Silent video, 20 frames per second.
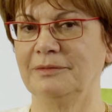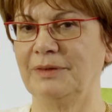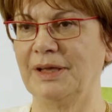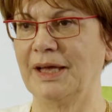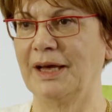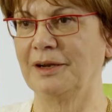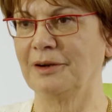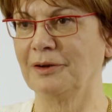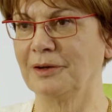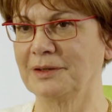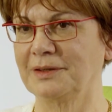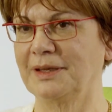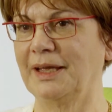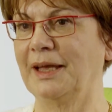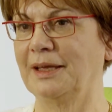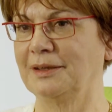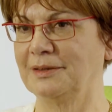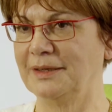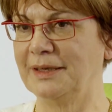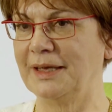we are not
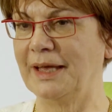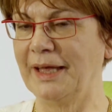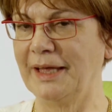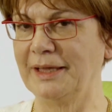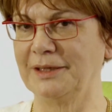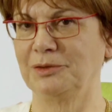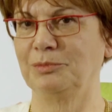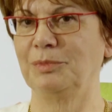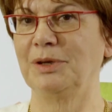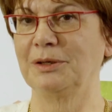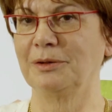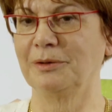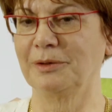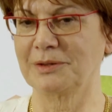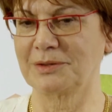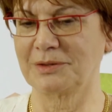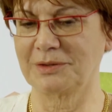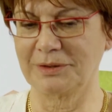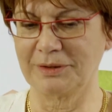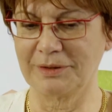at the end
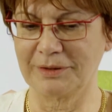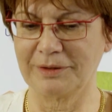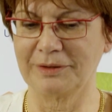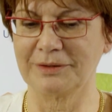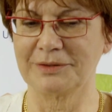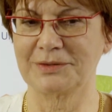because uh,